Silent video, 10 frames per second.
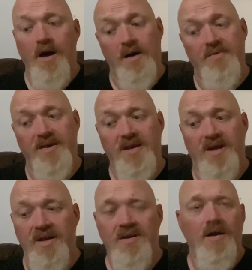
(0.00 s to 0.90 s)
Over
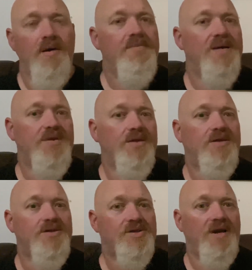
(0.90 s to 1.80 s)
here, maybe you
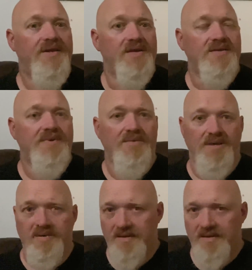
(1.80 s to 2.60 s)
could try this, maybe